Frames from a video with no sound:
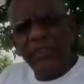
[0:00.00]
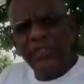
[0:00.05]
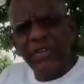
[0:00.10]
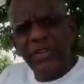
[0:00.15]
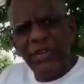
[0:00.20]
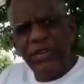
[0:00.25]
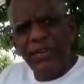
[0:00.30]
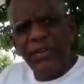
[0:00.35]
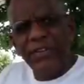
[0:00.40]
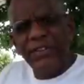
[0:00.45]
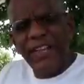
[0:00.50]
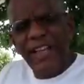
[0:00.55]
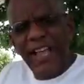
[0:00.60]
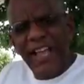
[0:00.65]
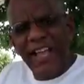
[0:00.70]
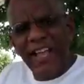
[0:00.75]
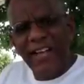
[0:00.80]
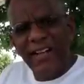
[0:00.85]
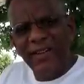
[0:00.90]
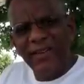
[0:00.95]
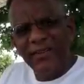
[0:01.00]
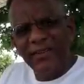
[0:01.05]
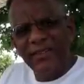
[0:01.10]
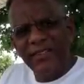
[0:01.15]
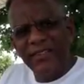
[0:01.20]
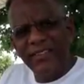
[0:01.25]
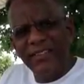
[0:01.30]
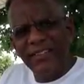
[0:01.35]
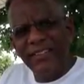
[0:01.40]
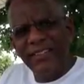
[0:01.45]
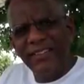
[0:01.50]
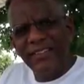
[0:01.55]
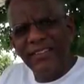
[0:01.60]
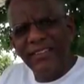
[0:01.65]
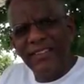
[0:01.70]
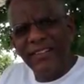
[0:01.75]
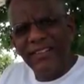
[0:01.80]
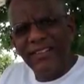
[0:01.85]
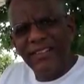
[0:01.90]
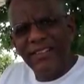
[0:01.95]
turned down,
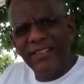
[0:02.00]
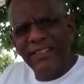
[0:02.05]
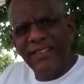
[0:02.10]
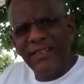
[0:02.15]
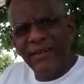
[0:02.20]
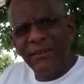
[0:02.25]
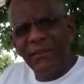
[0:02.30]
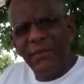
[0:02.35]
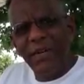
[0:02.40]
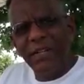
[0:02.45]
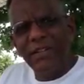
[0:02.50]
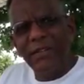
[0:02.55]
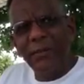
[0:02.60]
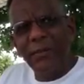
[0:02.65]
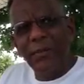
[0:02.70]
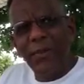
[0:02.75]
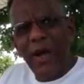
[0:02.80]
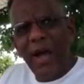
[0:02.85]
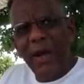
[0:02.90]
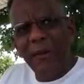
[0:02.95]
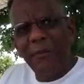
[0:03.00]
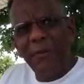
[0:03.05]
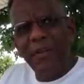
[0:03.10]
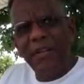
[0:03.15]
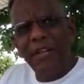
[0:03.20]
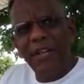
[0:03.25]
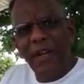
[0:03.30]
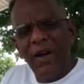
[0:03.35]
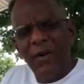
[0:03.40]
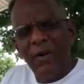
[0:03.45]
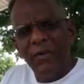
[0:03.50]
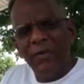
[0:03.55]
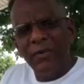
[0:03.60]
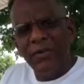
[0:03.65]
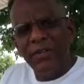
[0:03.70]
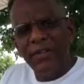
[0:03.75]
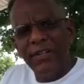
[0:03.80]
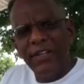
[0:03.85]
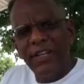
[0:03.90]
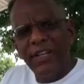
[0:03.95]
but the property
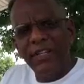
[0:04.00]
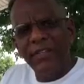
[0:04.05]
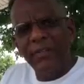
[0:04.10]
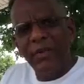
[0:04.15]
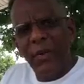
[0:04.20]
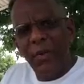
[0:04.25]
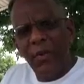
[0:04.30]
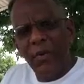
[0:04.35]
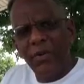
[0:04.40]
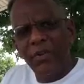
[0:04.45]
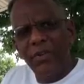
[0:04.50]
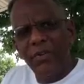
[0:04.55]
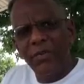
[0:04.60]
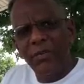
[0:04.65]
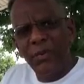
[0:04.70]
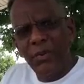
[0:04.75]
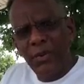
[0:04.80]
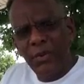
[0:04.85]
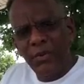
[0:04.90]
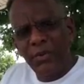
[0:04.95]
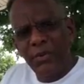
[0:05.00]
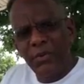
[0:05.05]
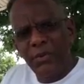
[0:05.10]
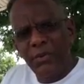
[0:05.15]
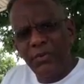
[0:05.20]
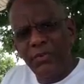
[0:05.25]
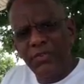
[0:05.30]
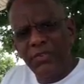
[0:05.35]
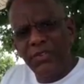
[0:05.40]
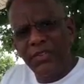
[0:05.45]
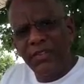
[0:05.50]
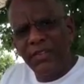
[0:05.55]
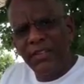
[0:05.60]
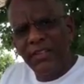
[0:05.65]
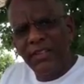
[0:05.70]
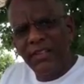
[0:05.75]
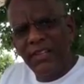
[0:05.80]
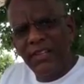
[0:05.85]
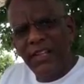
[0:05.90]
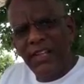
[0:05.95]
owner ignored the rules
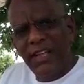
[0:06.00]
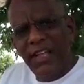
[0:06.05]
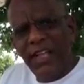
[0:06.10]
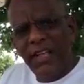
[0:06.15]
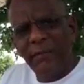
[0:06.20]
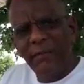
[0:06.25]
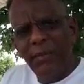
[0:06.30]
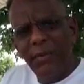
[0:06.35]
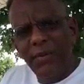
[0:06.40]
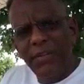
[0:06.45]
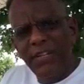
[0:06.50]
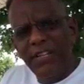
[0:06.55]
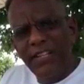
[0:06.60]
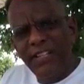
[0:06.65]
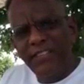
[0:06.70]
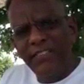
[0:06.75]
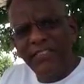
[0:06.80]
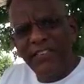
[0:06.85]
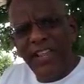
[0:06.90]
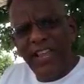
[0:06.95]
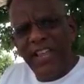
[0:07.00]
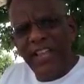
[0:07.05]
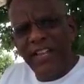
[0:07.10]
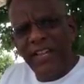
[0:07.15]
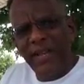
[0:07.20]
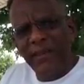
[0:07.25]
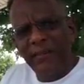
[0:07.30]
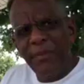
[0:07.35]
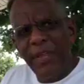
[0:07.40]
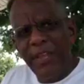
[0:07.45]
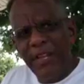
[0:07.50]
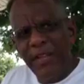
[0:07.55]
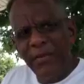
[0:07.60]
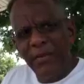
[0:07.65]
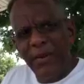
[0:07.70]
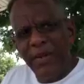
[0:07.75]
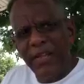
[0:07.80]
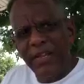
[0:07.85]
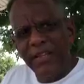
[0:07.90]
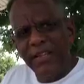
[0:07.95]
and put his stand up
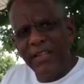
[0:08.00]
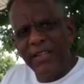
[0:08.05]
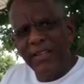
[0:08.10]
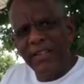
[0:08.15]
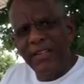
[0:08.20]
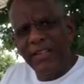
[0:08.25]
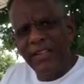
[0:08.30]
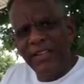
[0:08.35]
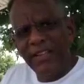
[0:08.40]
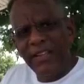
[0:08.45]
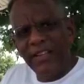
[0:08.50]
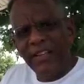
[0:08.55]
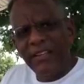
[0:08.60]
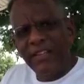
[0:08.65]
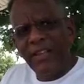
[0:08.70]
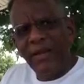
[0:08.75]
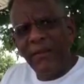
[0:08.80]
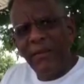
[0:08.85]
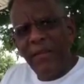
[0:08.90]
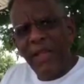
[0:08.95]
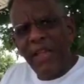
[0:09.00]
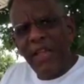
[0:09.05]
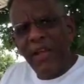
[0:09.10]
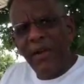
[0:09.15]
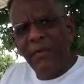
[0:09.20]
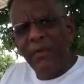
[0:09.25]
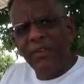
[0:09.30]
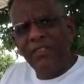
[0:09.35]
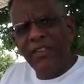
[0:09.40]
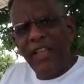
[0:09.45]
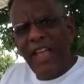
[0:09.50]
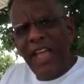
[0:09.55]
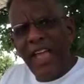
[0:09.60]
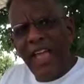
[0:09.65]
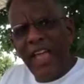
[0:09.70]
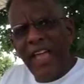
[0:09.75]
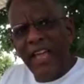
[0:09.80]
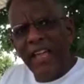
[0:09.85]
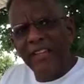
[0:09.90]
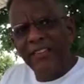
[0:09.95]
anyway. The mayor was
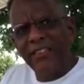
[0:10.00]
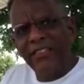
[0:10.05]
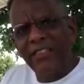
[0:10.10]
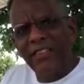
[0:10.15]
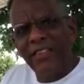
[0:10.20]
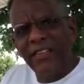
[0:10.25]
asked,